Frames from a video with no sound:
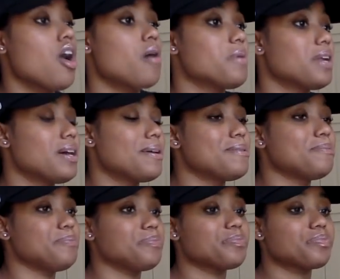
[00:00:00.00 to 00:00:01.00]
But
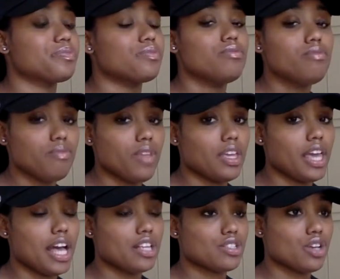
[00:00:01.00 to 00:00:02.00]

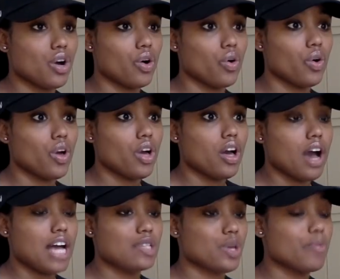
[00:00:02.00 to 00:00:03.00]
yeah. So
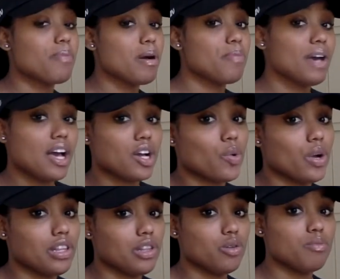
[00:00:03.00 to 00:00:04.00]
I swim on my back around
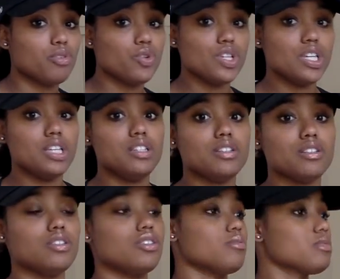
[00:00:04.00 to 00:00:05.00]
the little buoys,
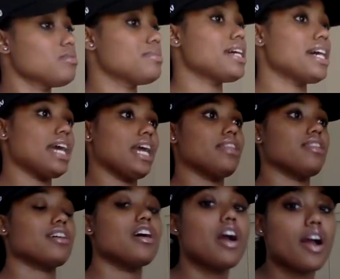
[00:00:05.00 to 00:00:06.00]
you swim on your back, and
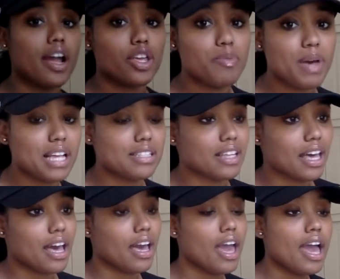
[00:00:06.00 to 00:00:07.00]
like, all right, you passed
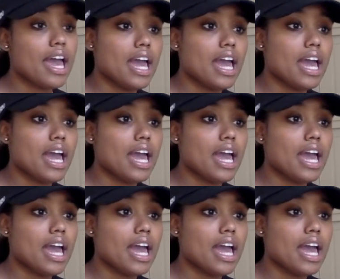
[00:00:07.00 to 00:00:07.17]
that.